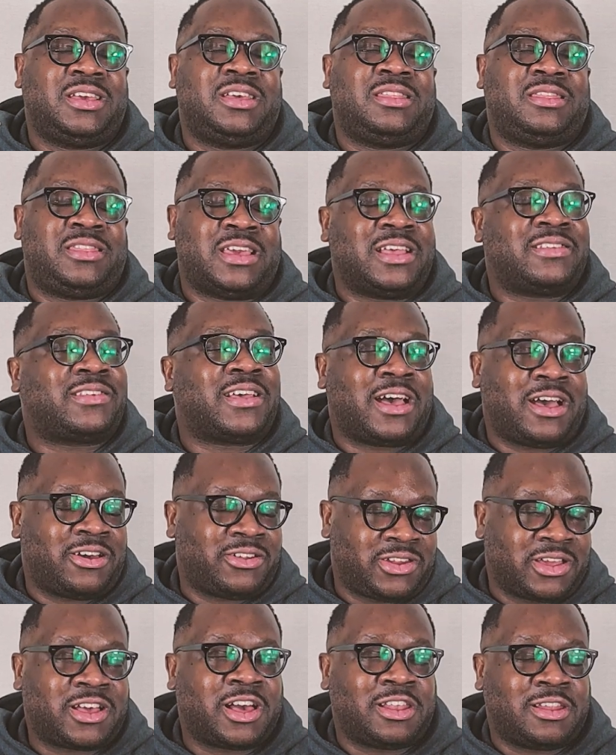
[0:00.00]
that's how
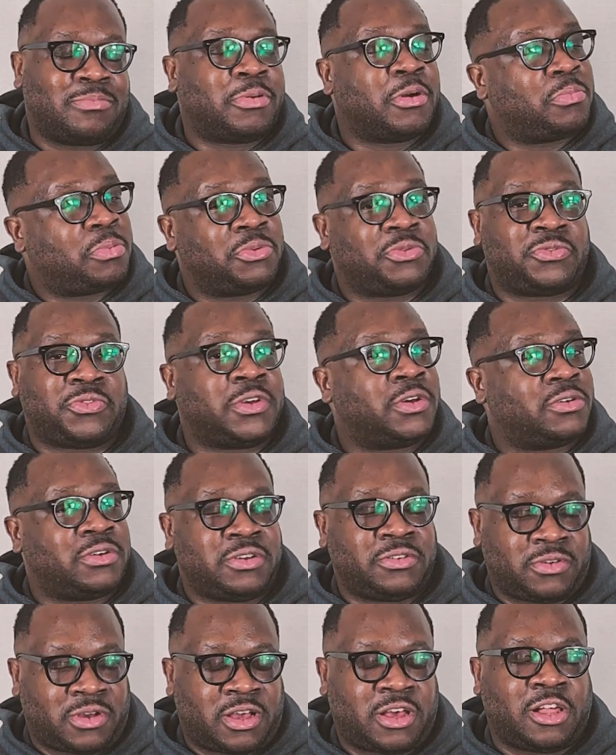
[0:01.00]
the color purple fit.
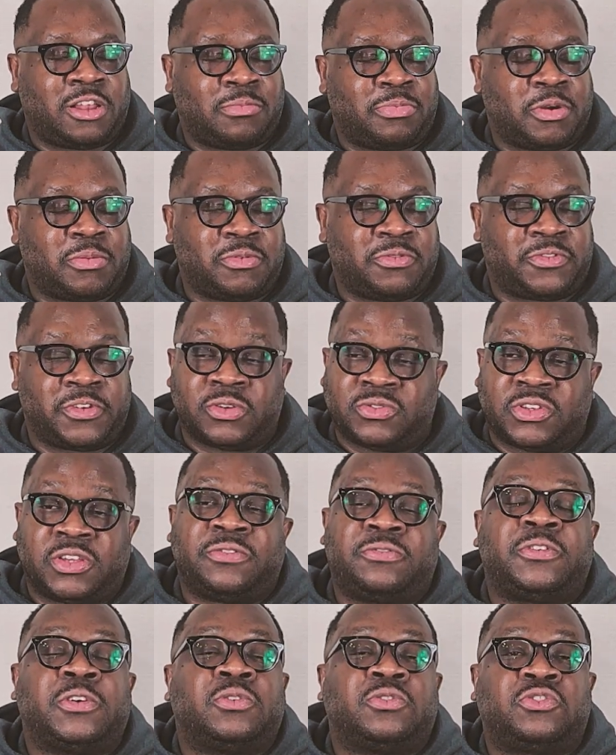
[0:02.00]
Color purple feels. It
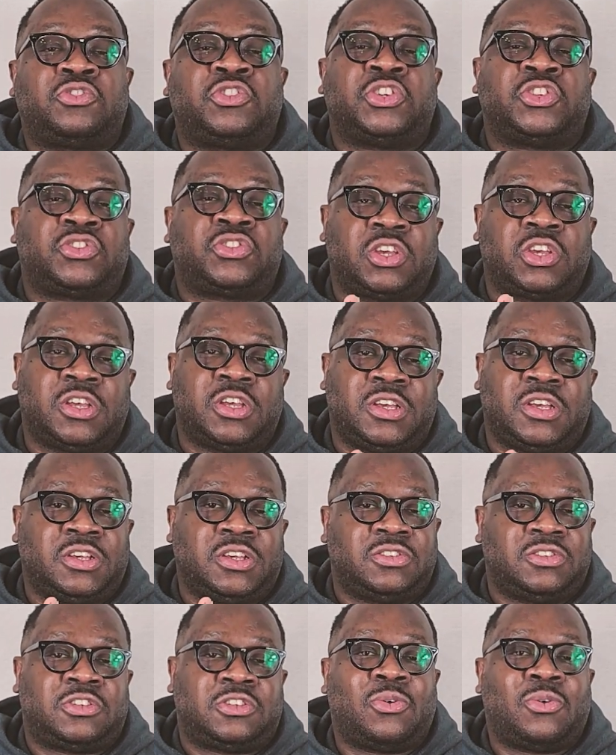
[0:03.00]
feels just
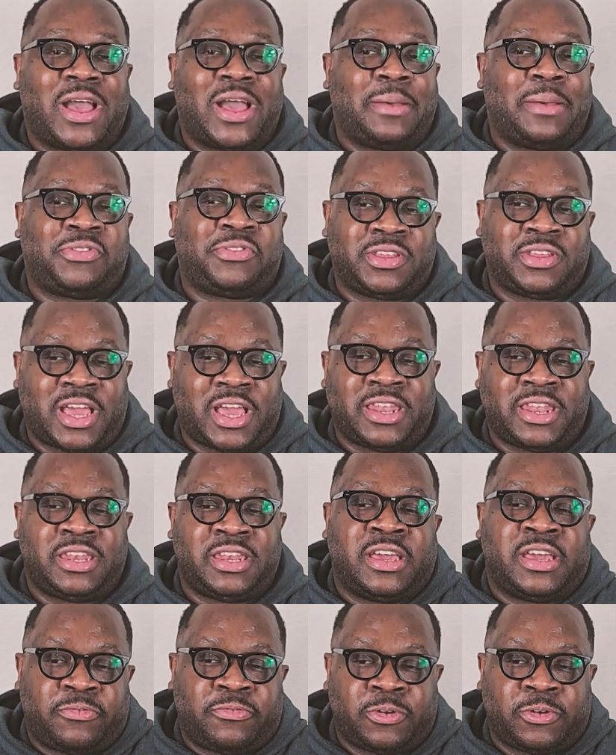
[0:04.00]
so absent. I
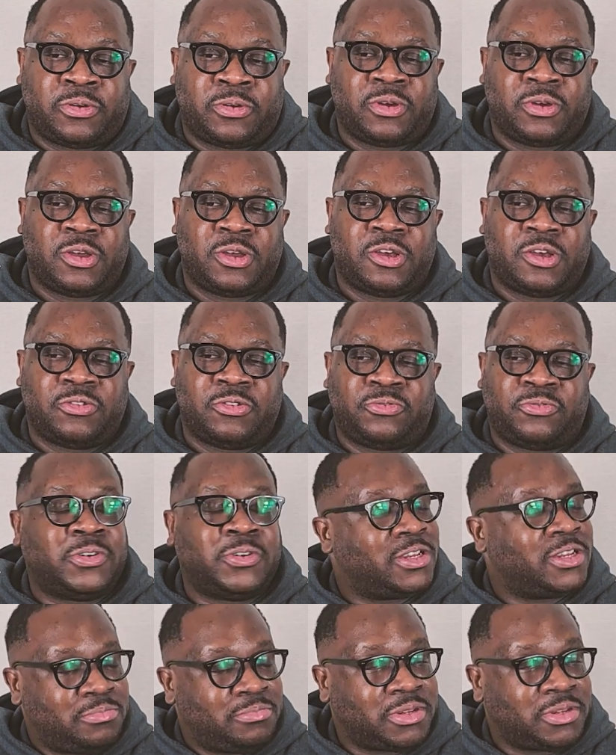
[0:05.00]
never
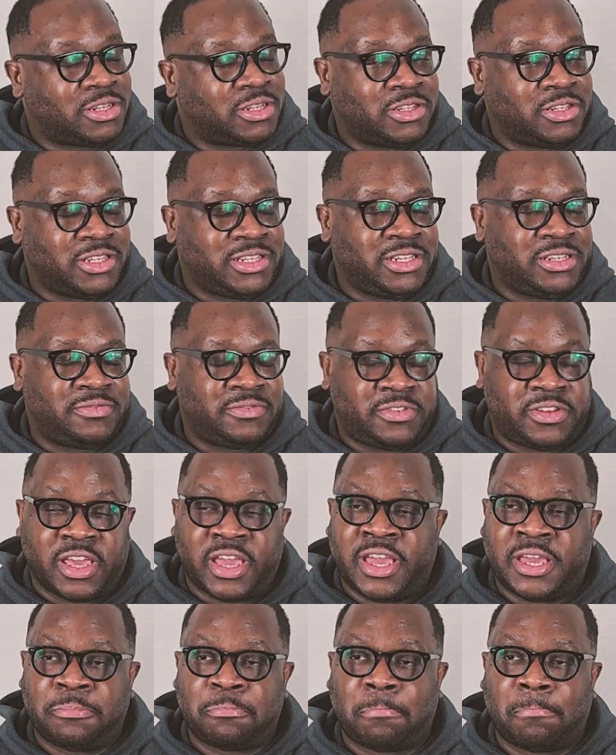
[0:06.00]
fully believed
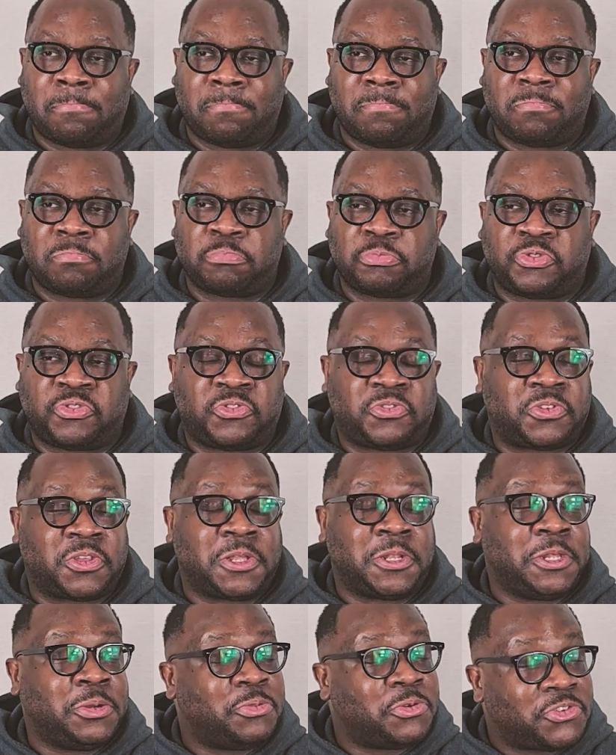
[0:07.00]
that
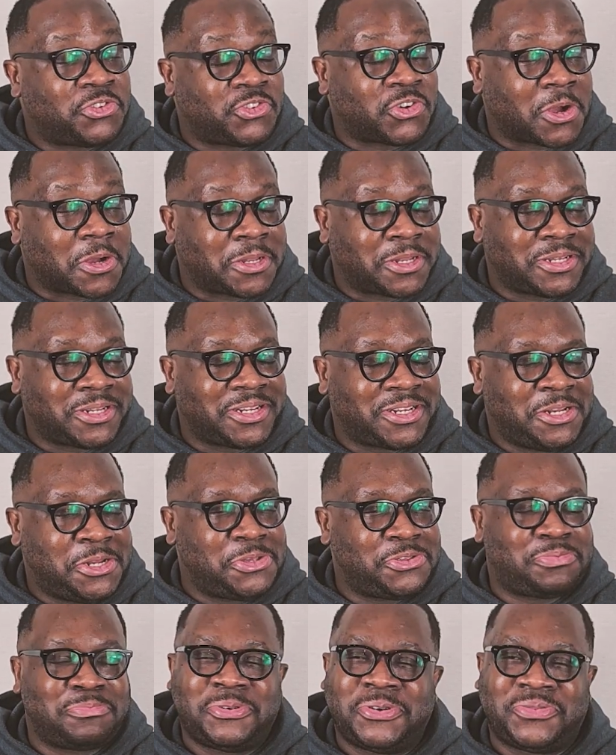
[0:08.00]
Celie was struggling in
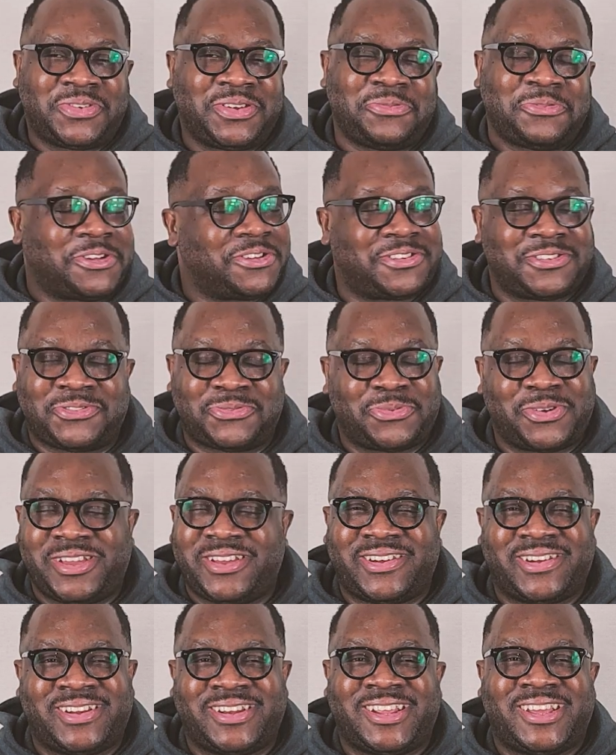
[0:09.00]
this movie, which is
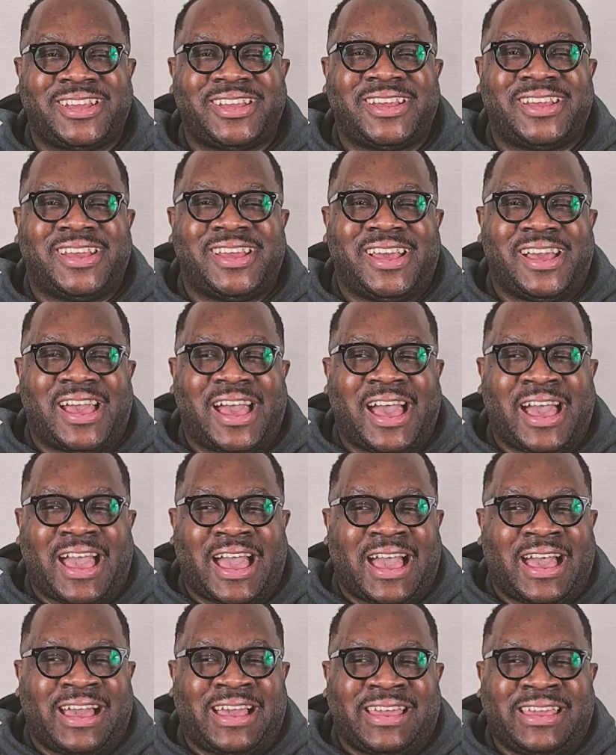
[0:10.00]
weird. I,
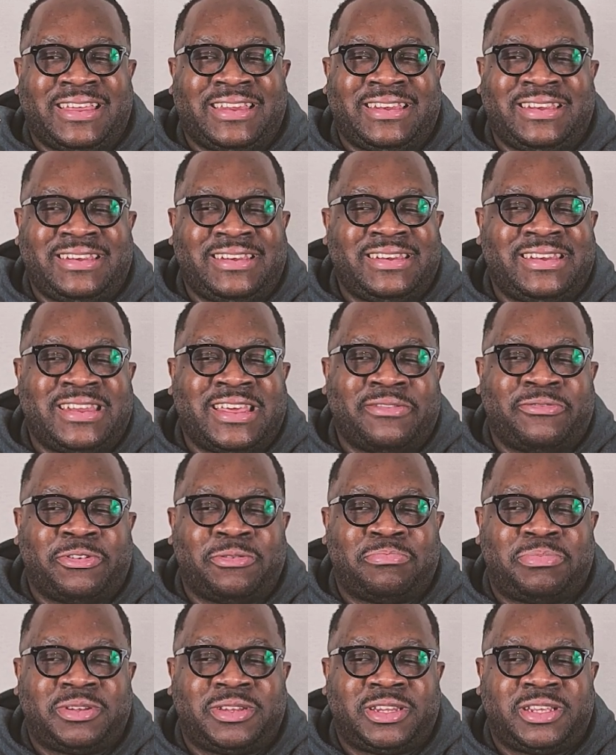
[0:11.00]
I never
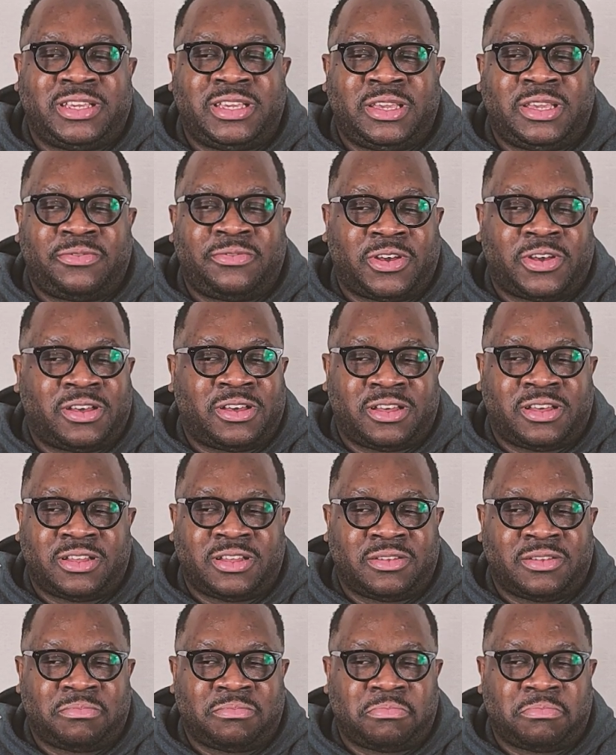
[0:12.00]
believe uh